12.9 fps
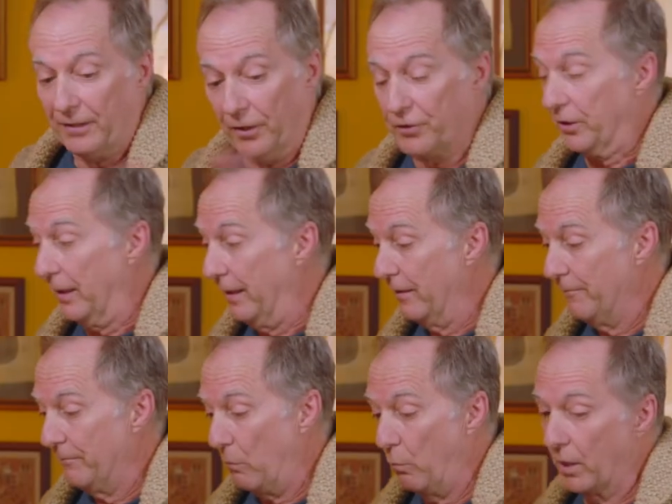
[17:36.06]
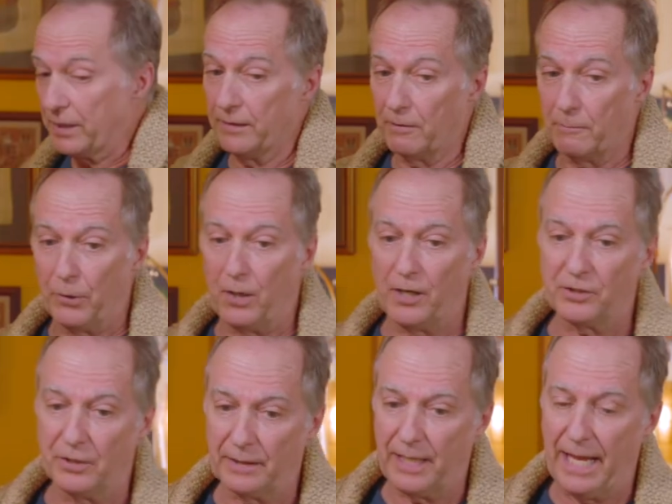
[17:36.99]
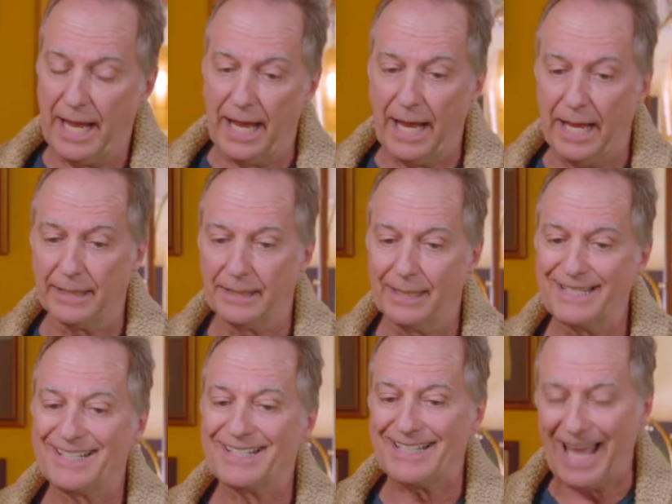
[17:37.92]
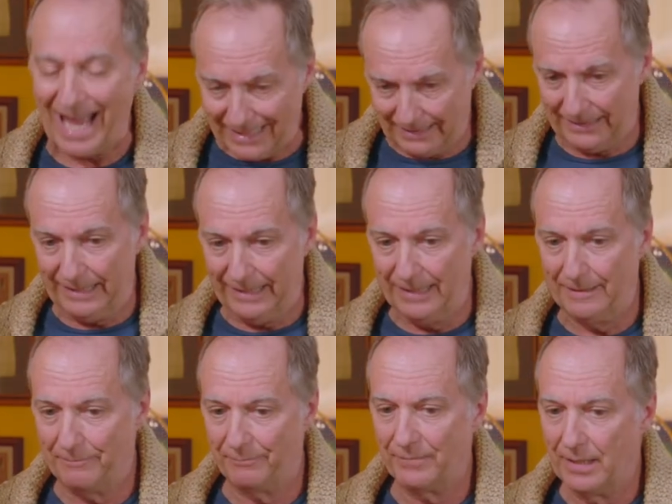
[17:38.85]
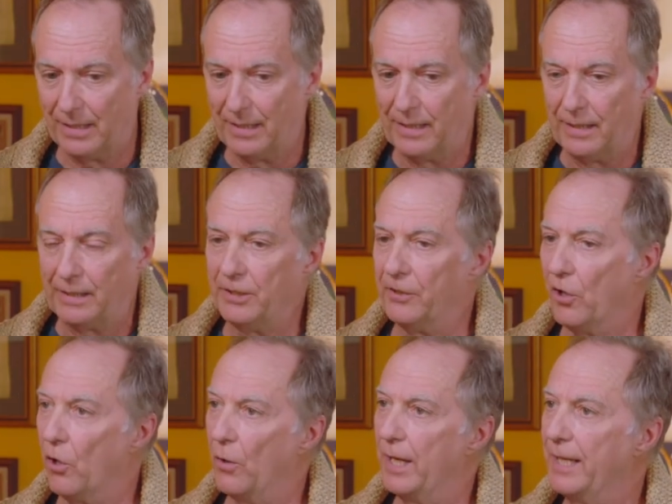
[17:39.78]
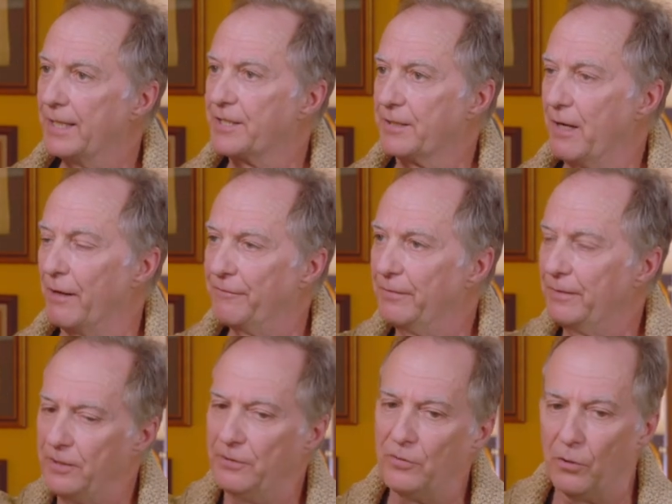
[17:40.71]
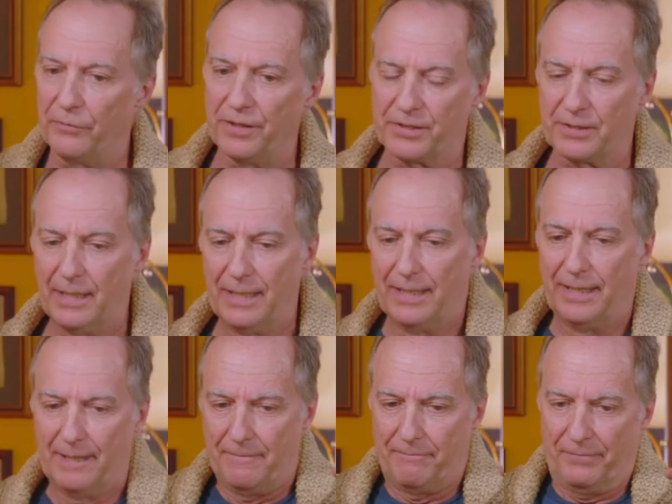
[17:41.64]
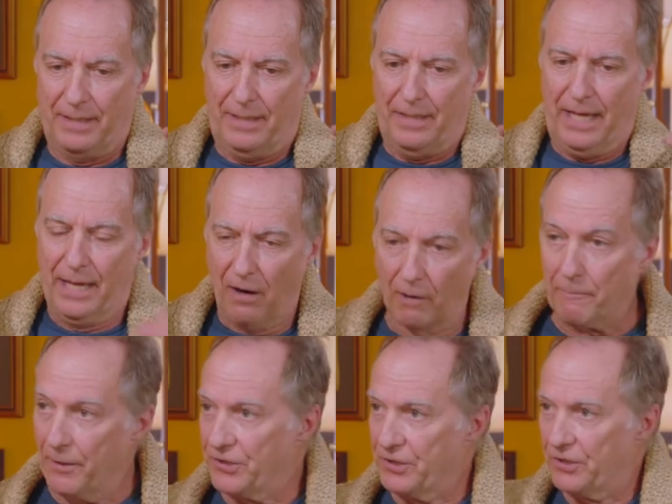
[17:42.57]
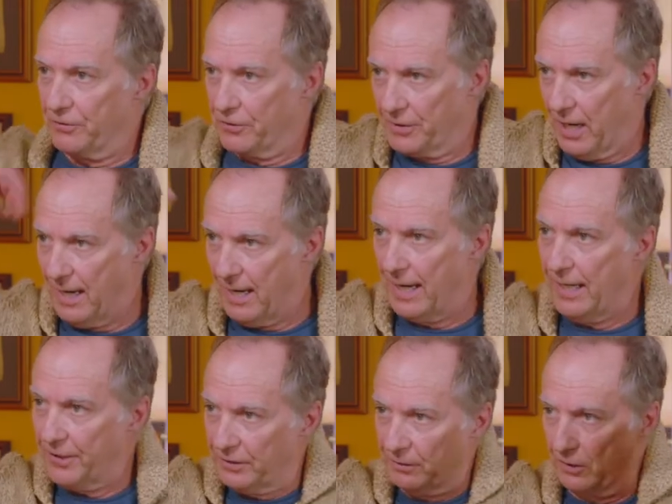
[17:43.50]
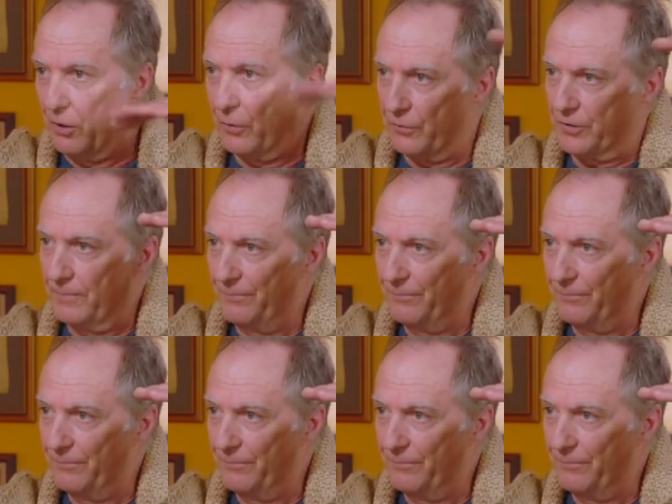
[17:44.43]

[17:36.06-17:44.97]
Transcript: years later, we worked another project, and sadly, you know, it's tough. You know this. In our business, there's highs and lows.